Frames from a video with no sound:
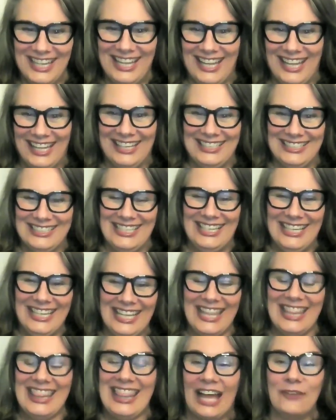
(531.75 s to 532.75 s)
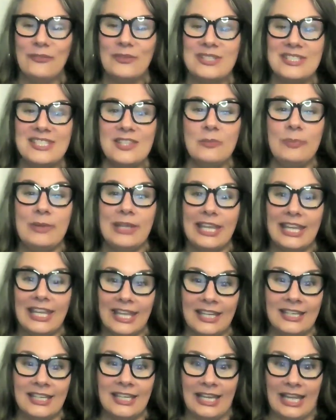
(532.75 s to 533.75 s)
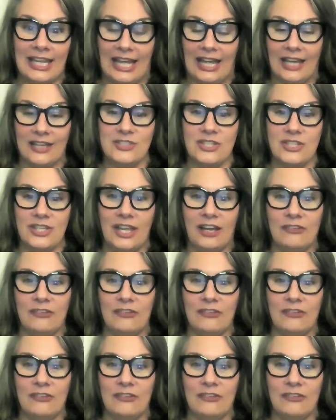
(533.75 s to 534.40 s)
And that was the beginning actually